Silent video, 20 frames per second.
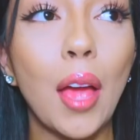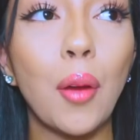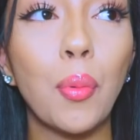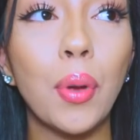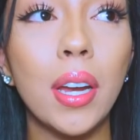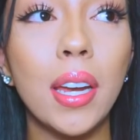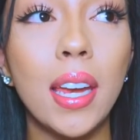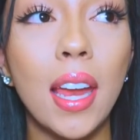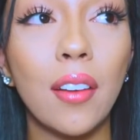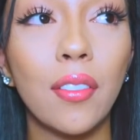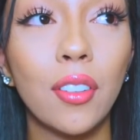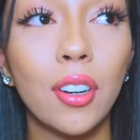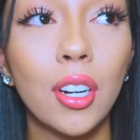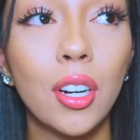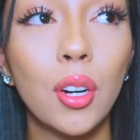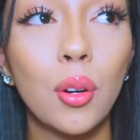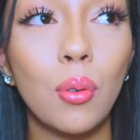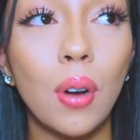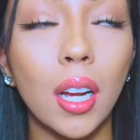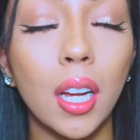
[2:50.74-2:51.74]
I would
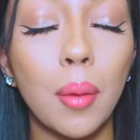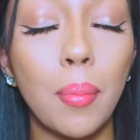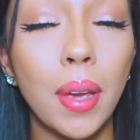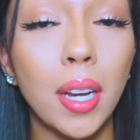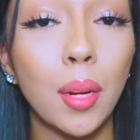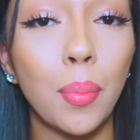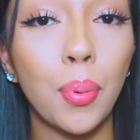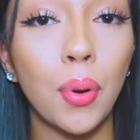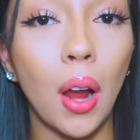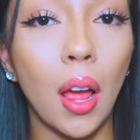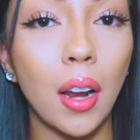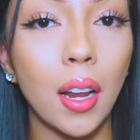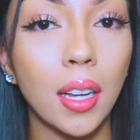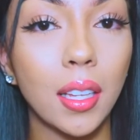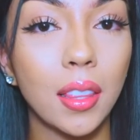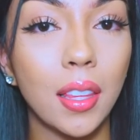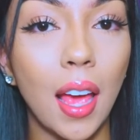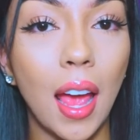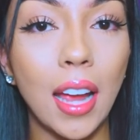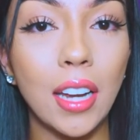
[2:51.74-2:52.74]
never recommend a
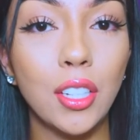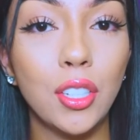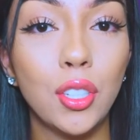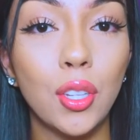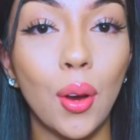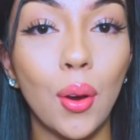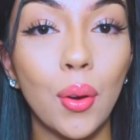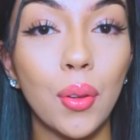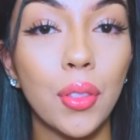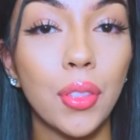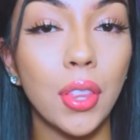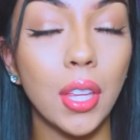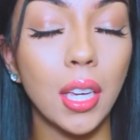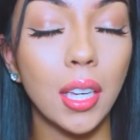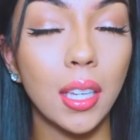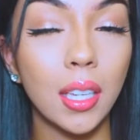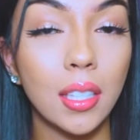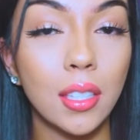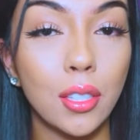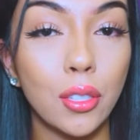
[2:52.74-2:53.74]
product that I don't
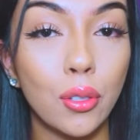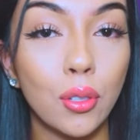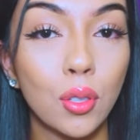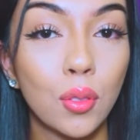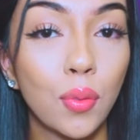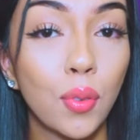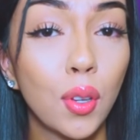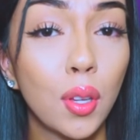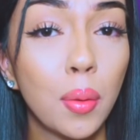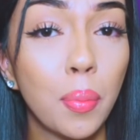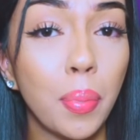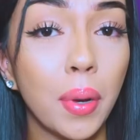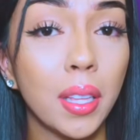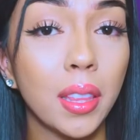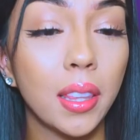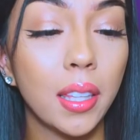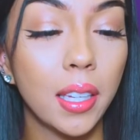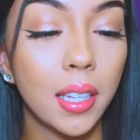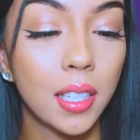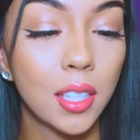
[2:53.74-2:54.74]
think is useful,
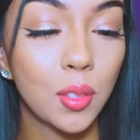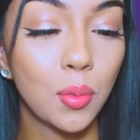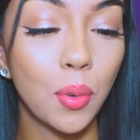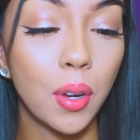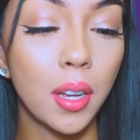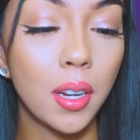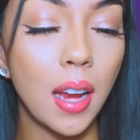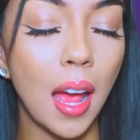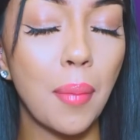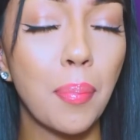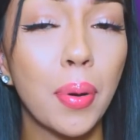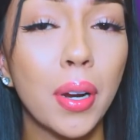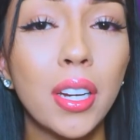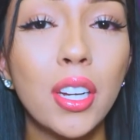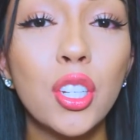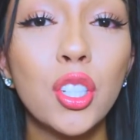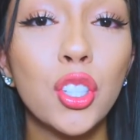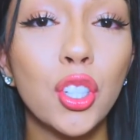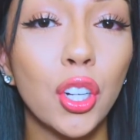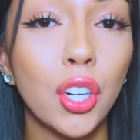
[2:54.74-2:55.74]
but this one, I'm
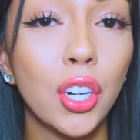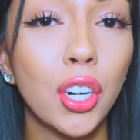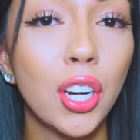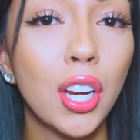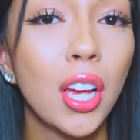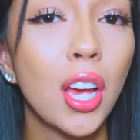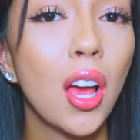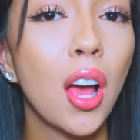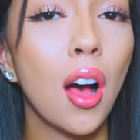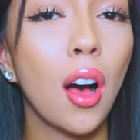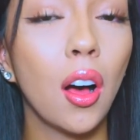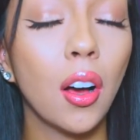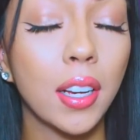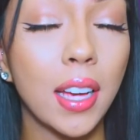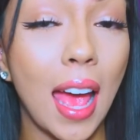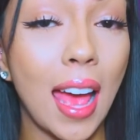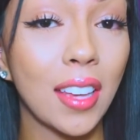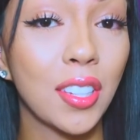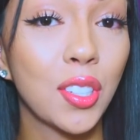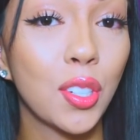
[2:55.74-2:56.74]
pretty sure all
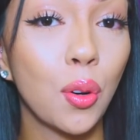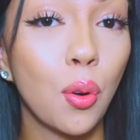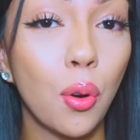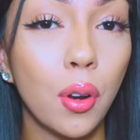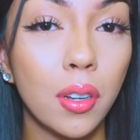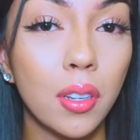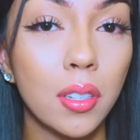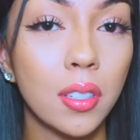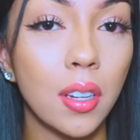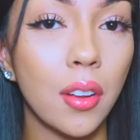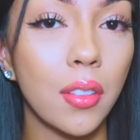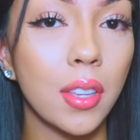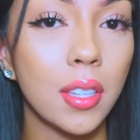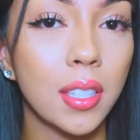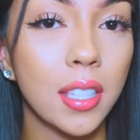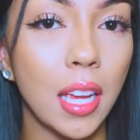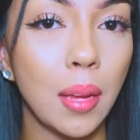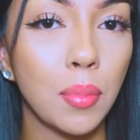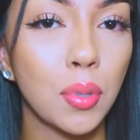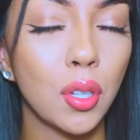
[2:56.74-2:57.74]
castor oils are the
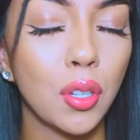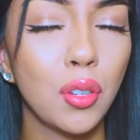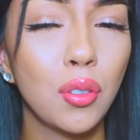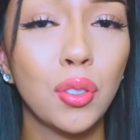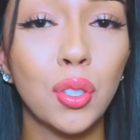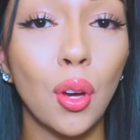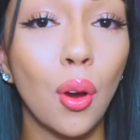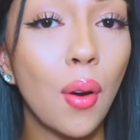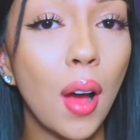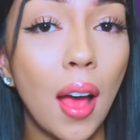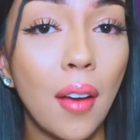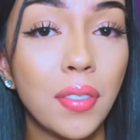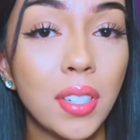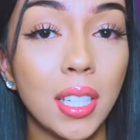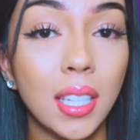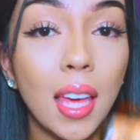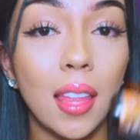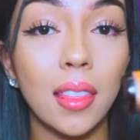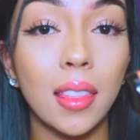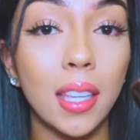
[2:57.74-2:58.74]
same, so you don't have
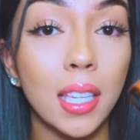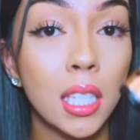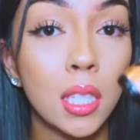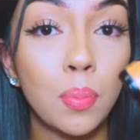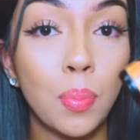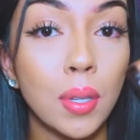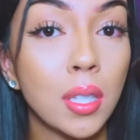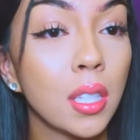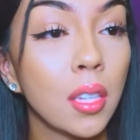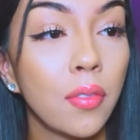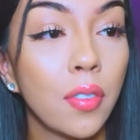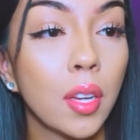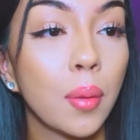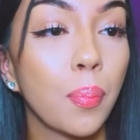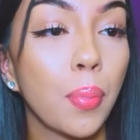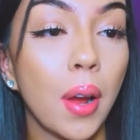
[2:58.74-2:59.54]
to get this specific